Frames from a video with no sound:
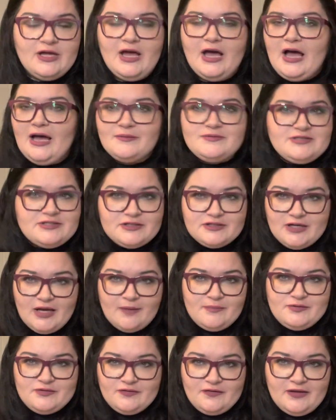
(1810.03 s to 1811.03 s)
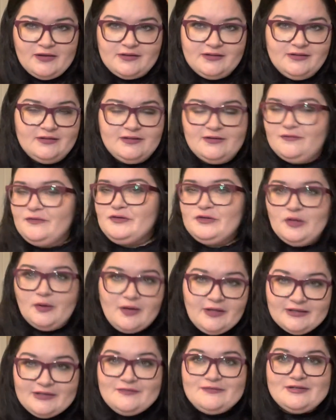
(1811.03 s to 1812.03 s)
I'm still a Cubs fan, even though
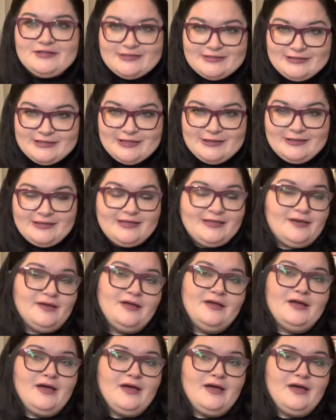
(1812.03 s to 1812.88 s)
I live in Kentucky,